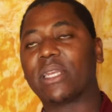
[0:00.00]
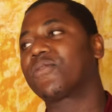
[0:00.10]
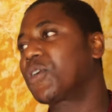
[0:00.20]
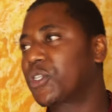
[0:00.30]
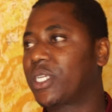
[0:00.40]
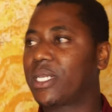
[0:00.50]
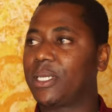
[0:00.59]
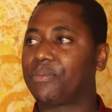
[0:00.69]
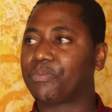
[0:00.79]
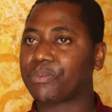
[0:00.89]

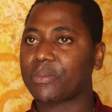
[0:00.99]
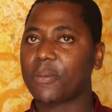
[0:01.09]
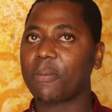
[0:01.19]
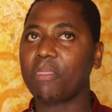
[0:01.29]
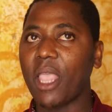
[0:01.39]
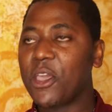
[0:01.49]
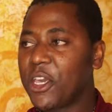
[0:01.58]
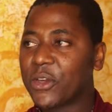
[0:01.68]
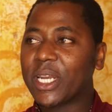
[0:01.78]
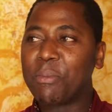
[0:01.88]
Unfortunately,
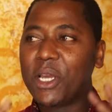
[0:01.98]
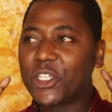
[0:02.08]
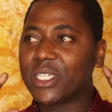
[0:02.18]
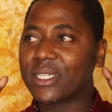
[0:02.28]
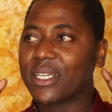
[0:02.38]
You can imagine